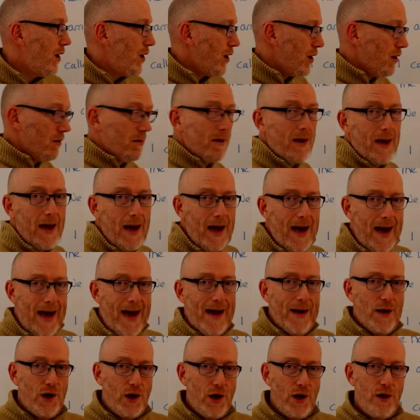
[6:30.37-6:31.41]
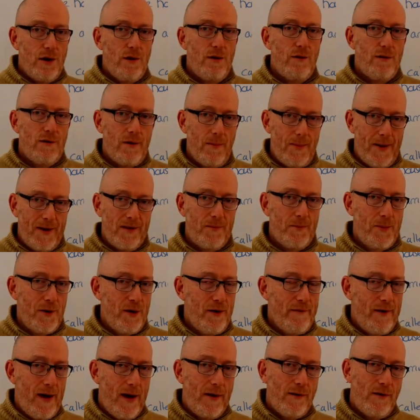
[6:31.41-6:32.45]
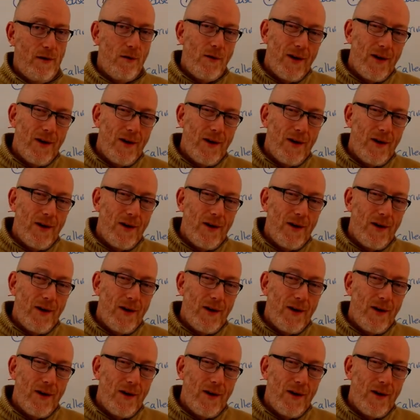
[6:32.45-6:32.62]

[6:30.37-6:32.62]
you can use the past perfect.